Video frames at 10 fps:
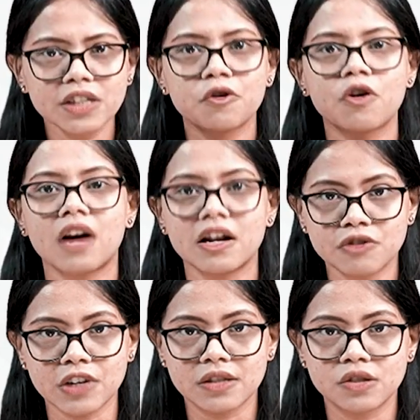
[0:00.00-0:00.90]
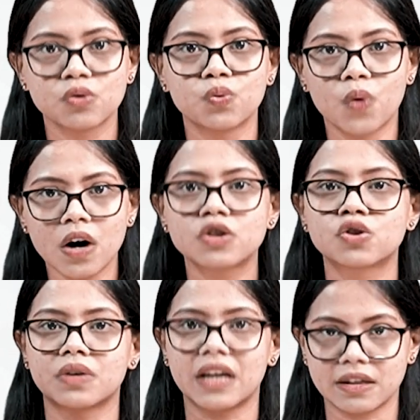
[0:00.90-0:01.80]
for countries to work
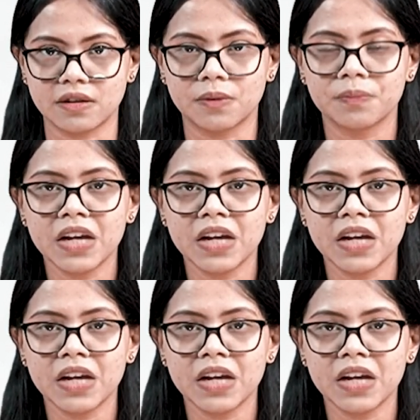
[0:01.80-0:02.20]
together